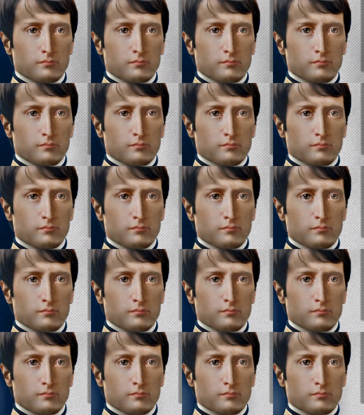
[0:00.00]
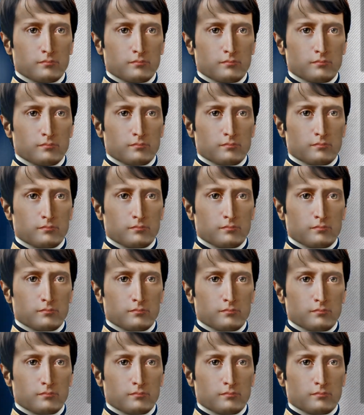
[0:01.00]

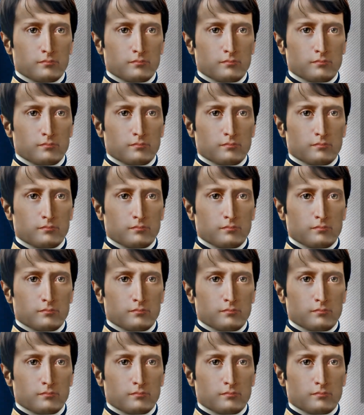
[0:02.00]
(no one is talking)